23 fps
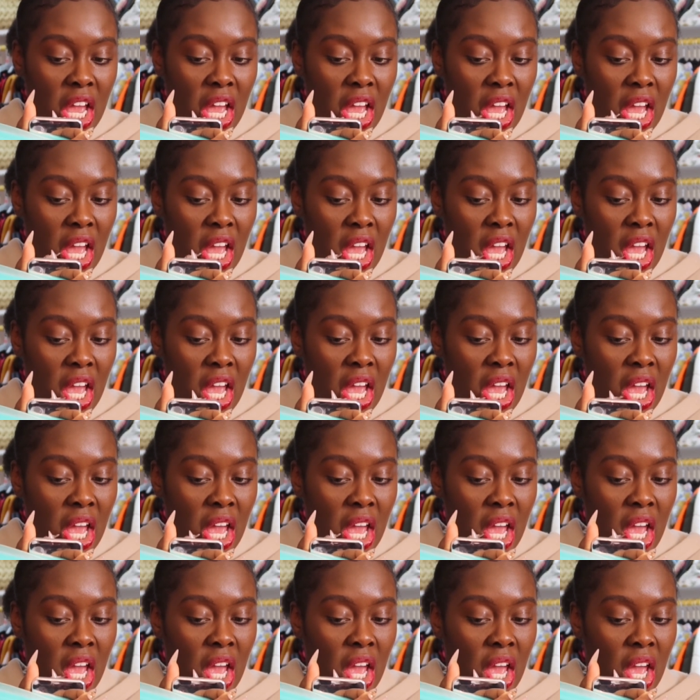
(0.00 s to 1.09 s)

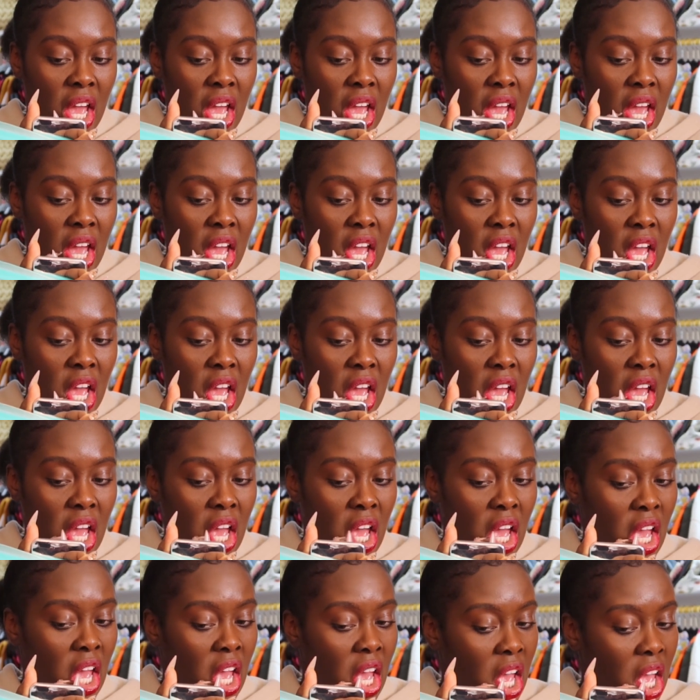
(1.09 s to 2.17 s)

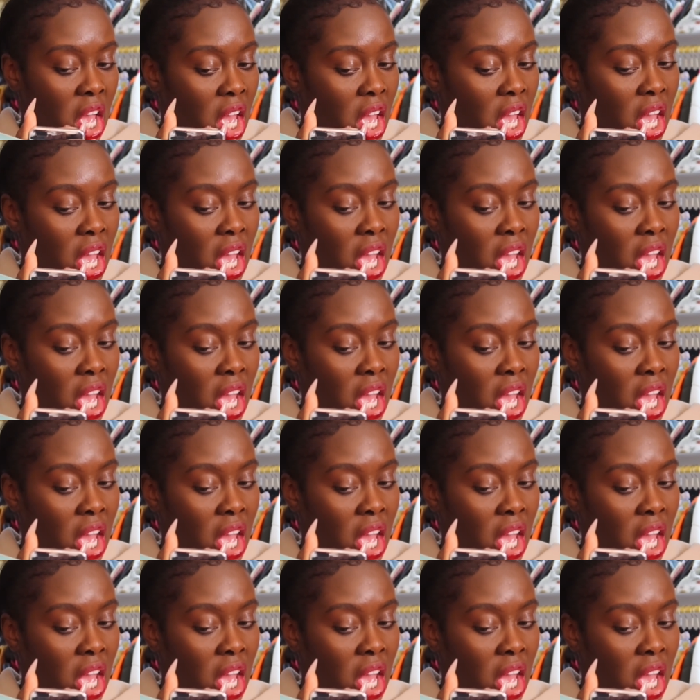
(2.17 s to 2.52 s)
Nothing is said.